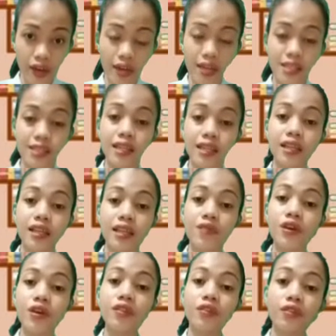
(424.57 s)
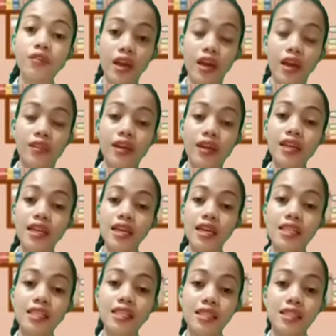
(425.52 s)
is a living thing that
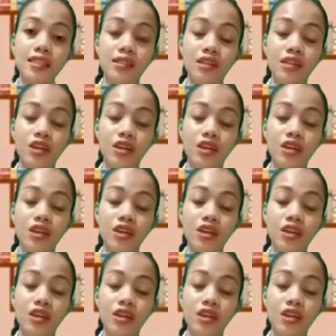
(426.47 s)
exists